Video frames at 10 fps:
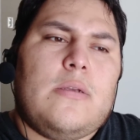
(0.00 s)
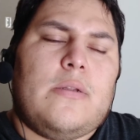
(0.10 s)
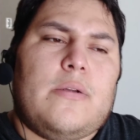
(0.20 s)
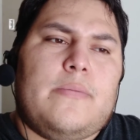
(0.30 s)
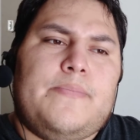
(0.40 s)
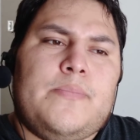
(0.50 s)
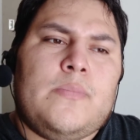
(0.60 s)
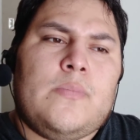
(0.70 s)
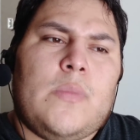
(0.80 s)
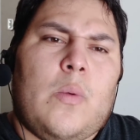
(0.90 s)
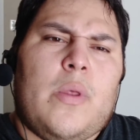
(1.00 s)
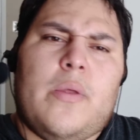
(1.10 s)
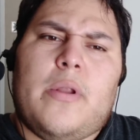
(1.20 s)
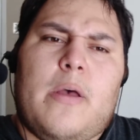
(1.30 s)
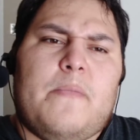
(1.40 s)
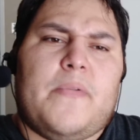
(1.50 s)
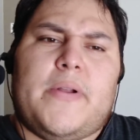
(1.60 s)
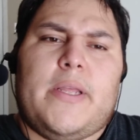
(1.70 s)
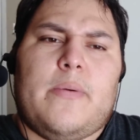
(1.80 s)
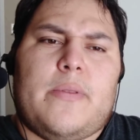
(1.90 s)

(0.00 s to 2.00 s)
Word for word: You know, whether or not I'm funny,